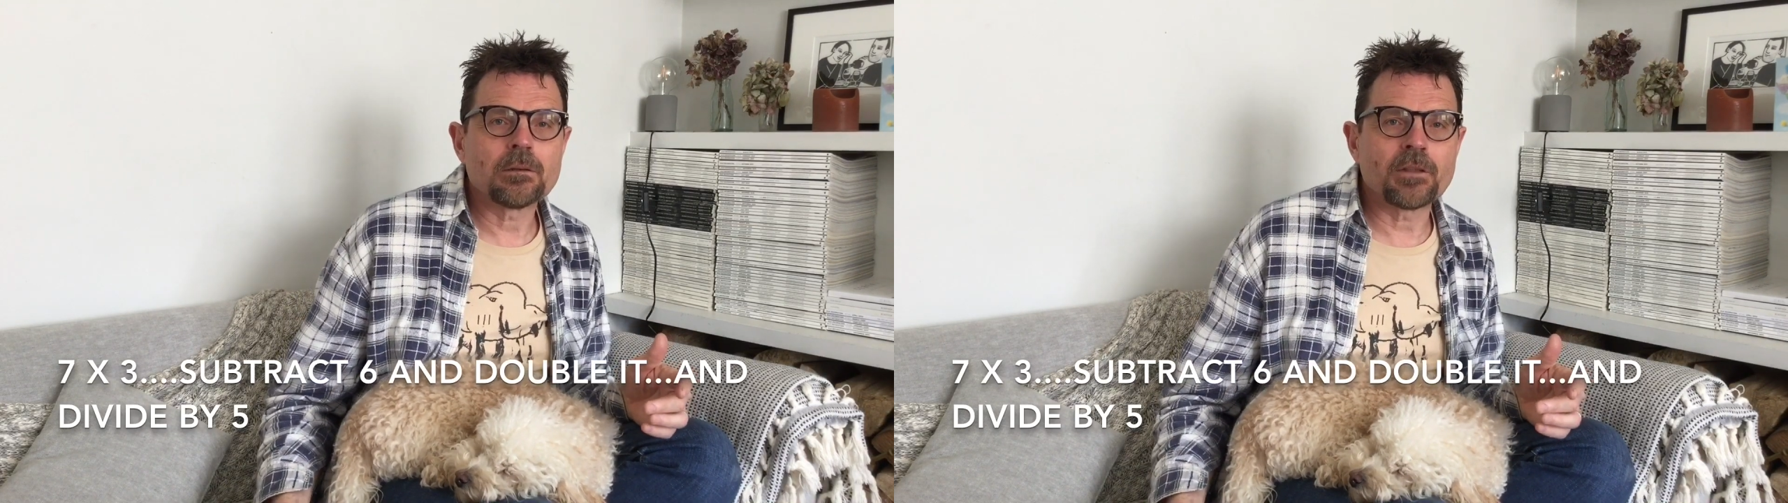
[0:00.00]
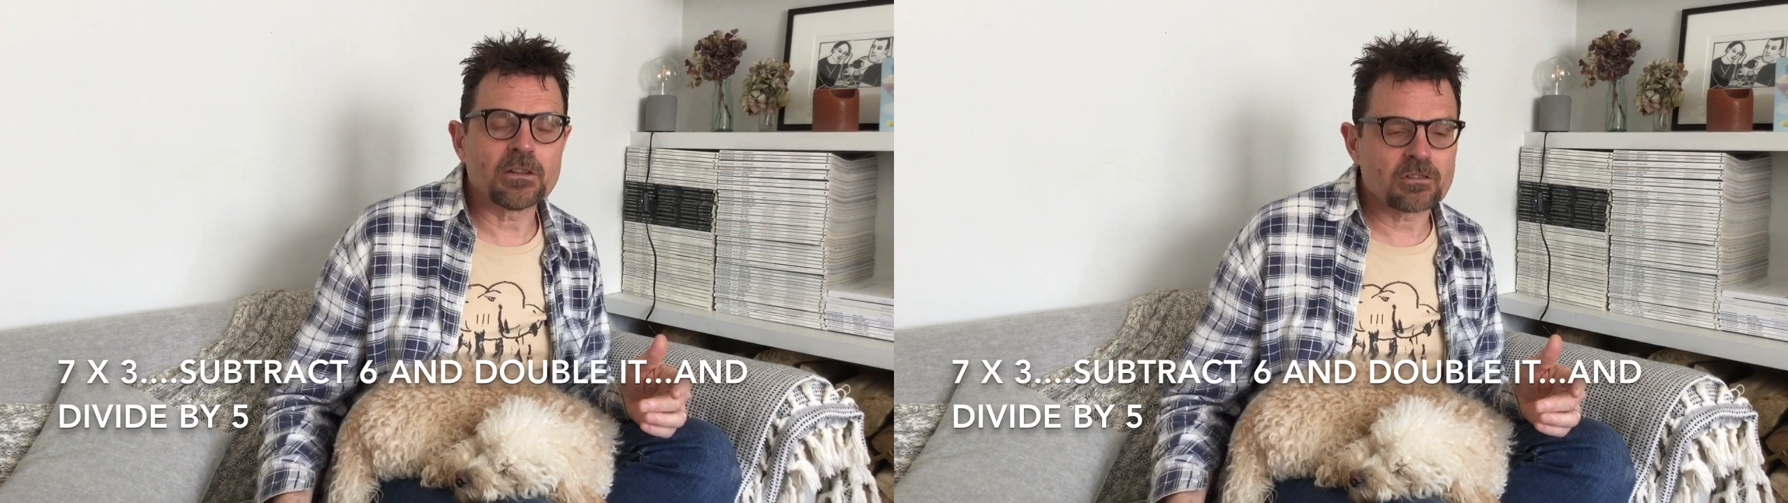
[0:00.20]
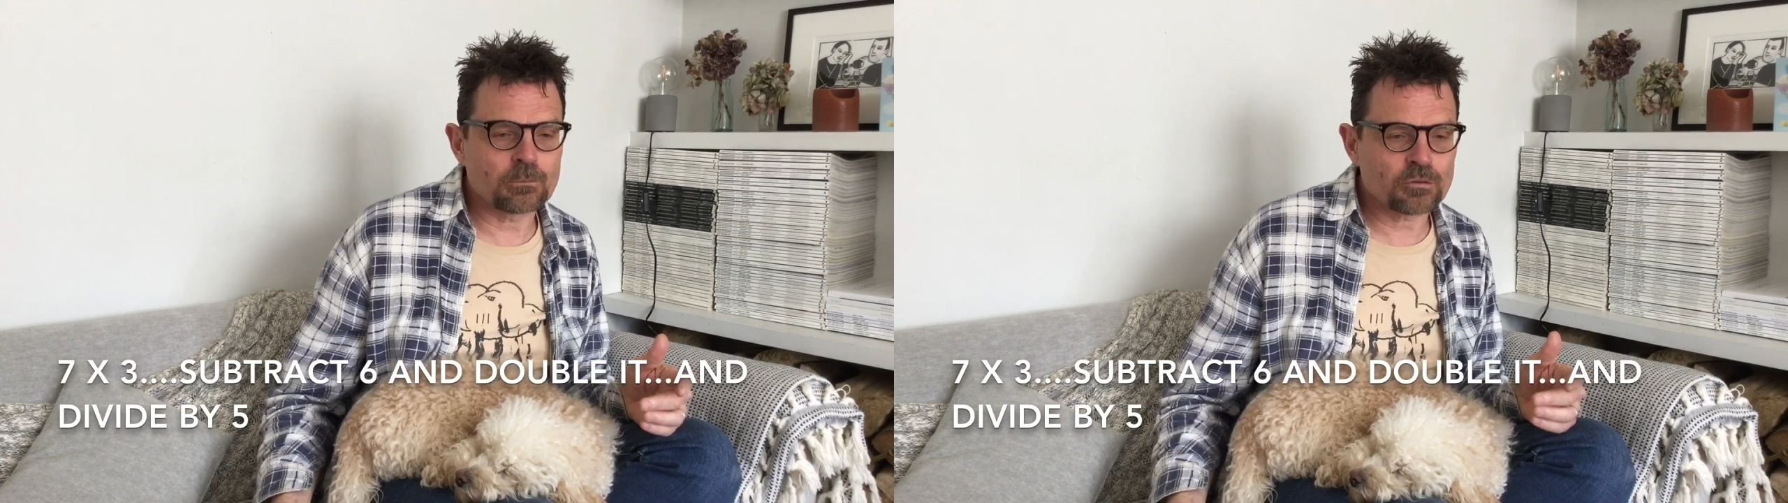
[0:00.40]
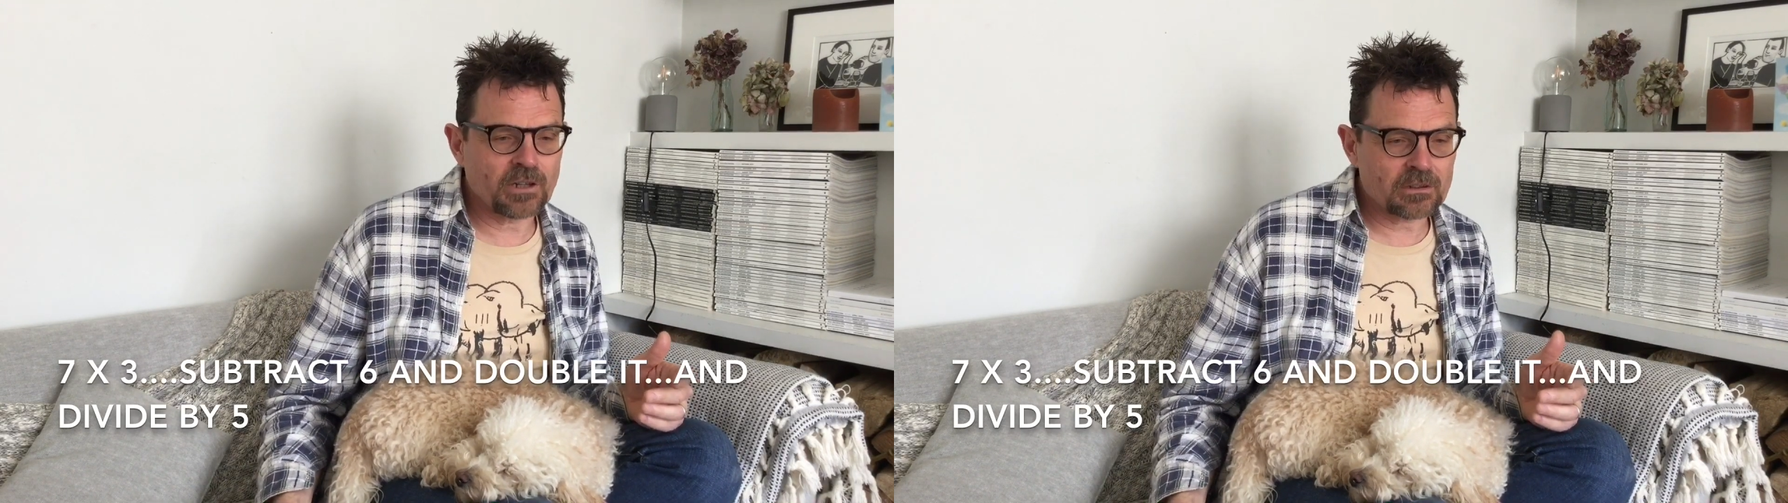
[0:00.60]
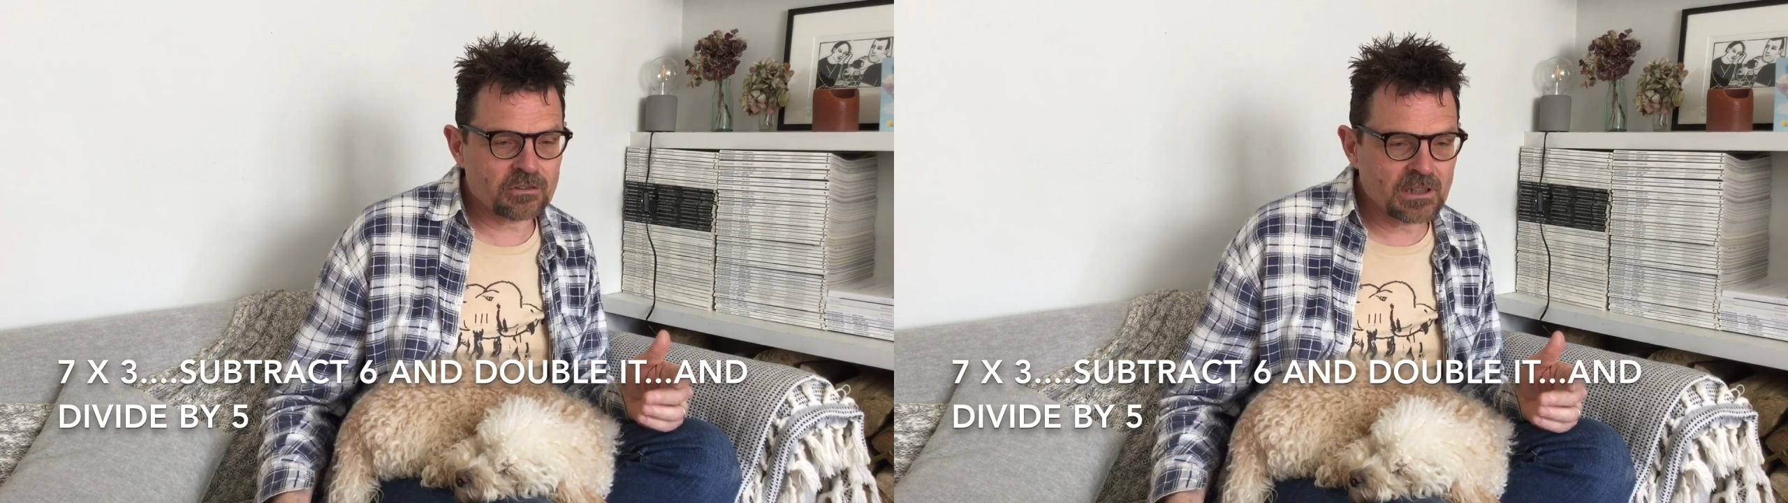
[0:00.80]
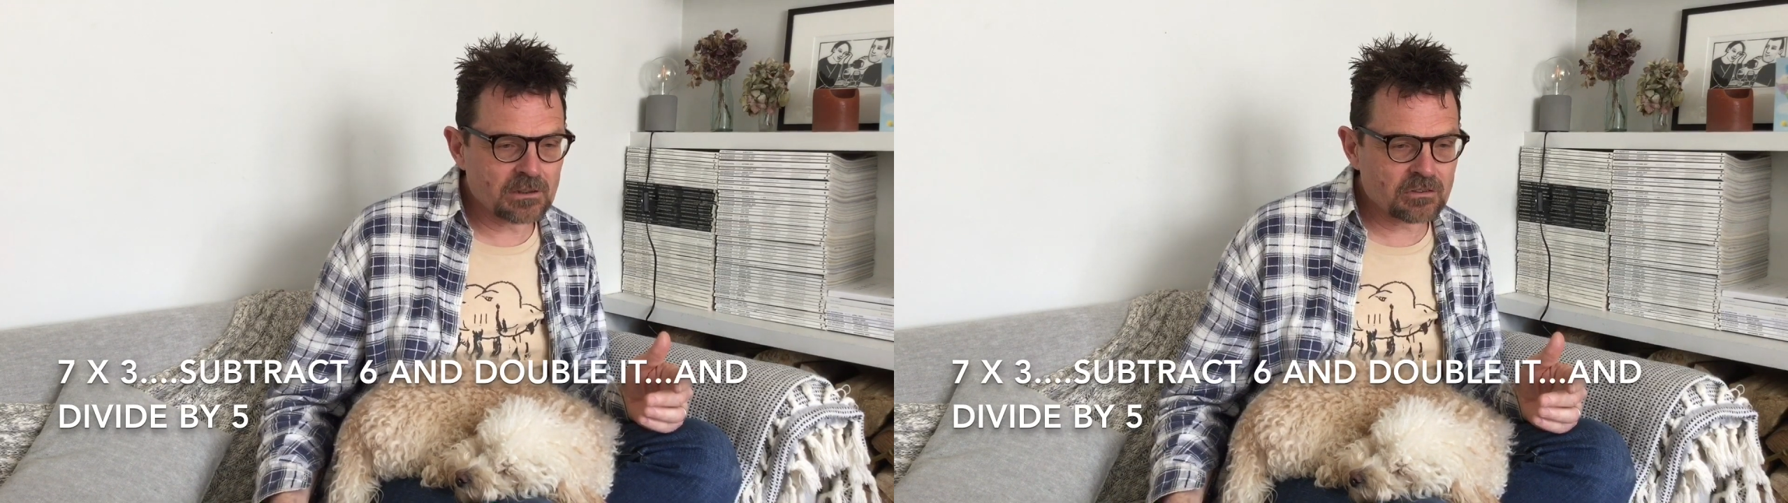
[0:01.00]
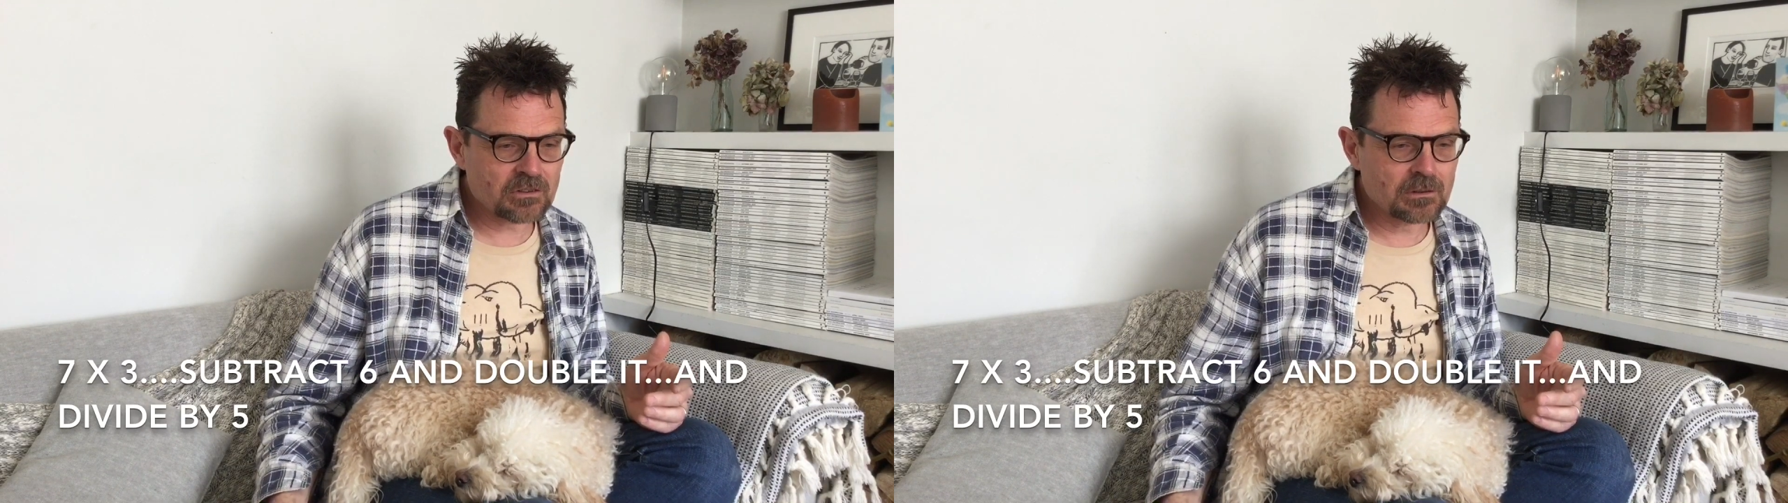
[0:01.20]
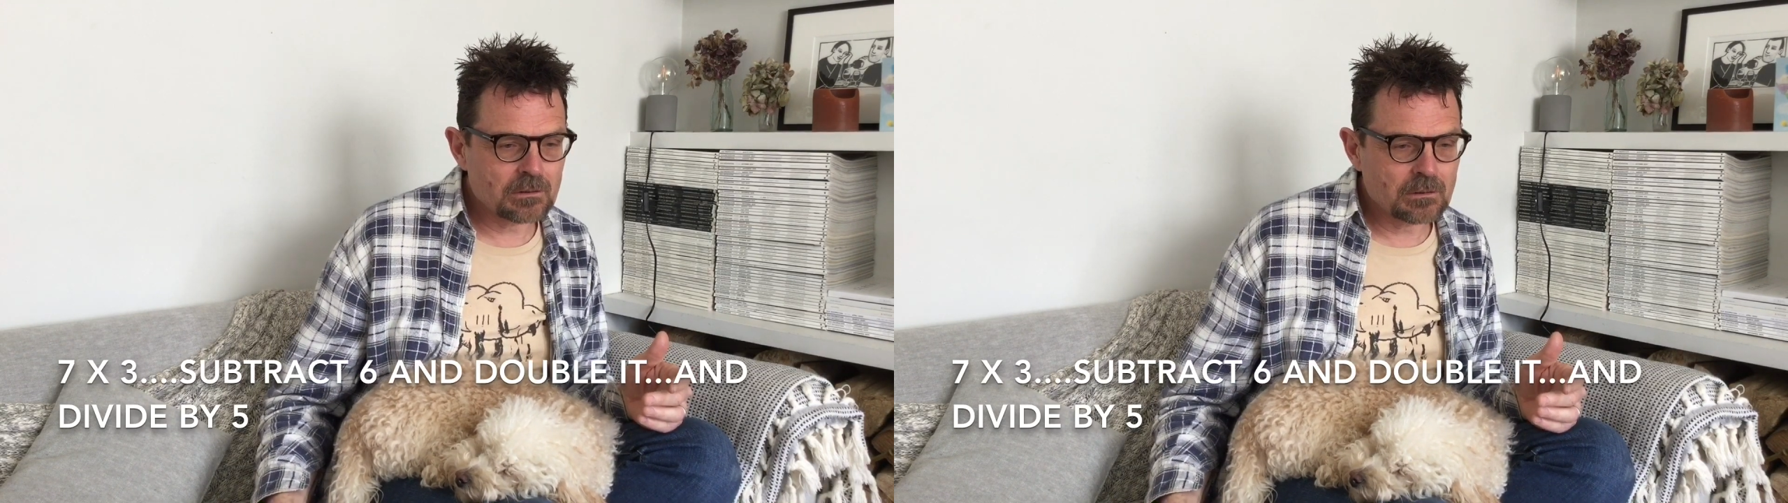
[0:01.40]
Then subtract 6.